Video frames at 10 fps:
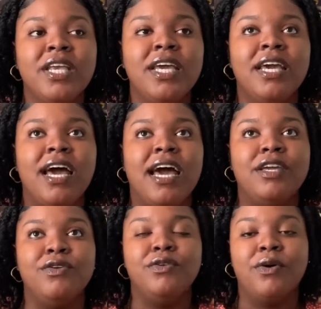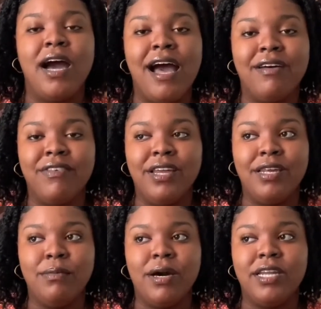and you don't have
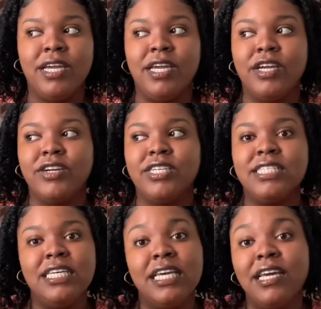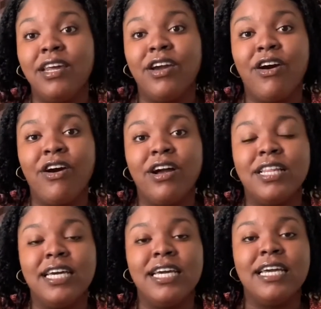anybody critiquing it or
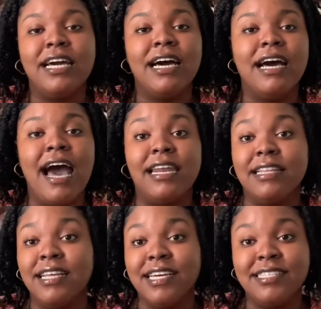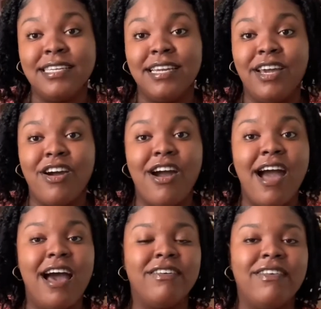like analyzing it or
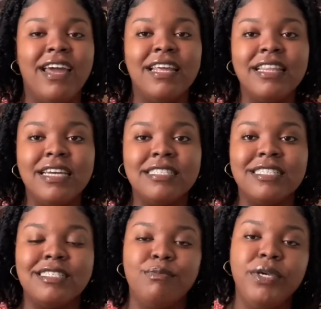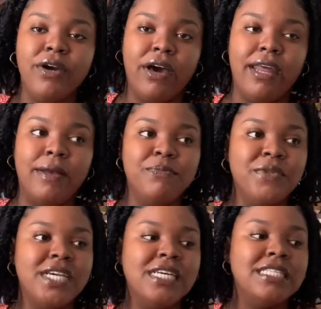have anything to speak on it,
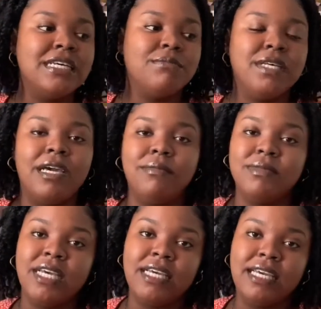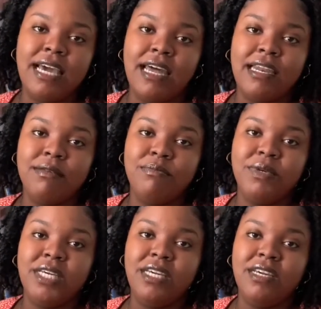sometimes it can be